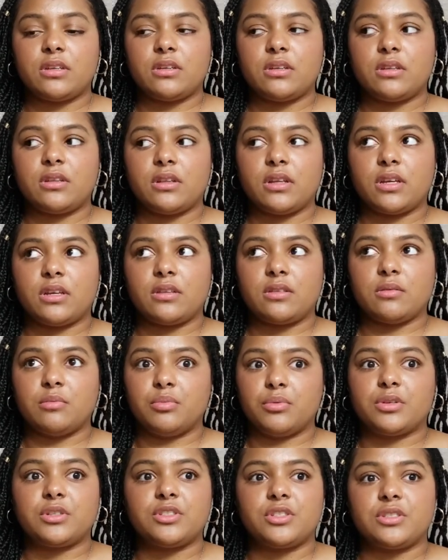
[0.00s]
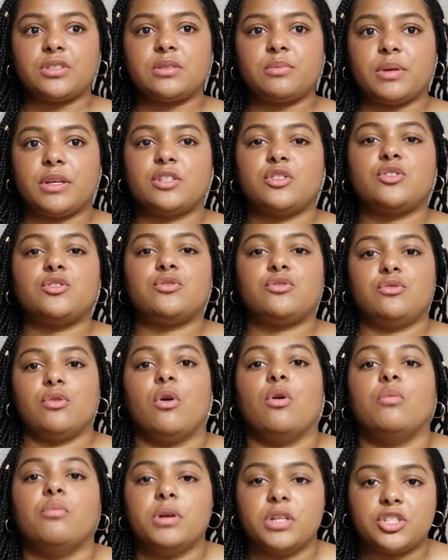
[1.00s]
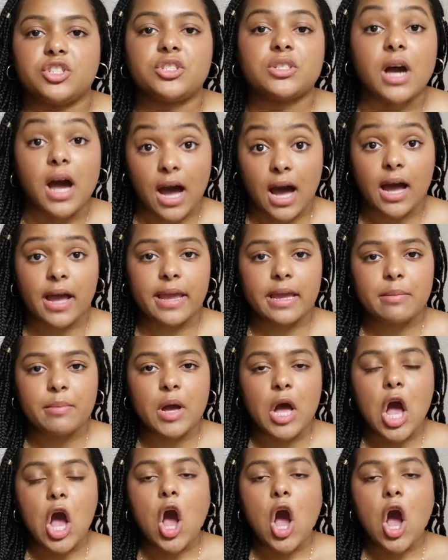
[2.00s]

like the book just spent so much time